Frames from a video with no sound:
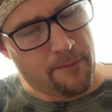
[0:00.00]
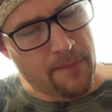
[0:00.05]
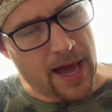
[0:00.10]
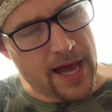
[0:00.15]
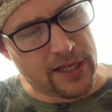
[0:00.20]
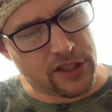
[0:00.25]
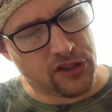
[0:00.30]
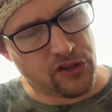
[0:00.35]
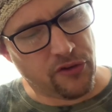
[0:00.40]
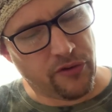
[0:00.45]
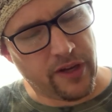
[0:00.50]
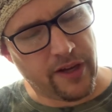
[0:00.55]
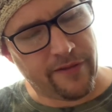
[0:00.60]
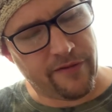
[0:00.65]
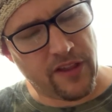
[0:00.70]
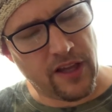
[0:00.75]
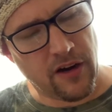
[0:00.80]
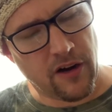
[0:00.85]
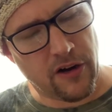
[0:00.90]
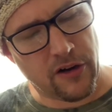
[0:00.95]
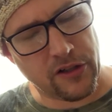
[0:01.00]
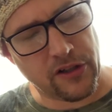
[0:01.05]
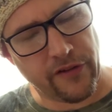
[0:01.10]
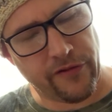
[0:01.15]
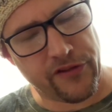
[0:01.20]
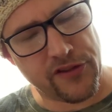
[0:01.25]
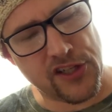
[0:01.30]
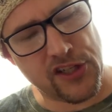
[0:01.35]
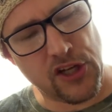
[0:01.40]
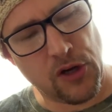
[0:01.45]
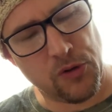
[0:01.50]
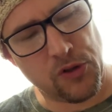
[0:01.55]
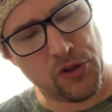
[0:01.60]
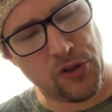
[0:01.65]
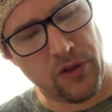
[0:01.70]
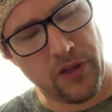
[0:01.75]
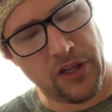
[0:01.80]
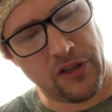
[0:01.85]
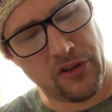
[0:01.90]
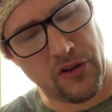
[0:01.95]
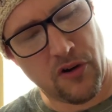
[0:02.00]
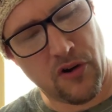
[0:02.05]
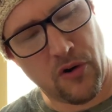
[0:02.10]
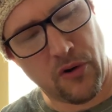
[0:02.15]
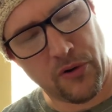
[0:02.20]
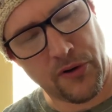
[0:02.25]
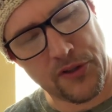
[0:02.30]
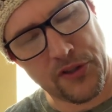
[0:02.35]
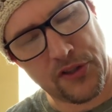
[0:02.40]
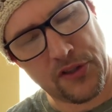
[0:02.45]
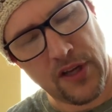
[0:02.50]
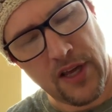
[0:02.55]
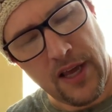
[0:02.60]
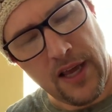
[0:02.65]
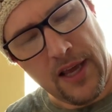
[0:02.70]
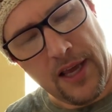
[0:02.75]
mastery of the art of social intercourse,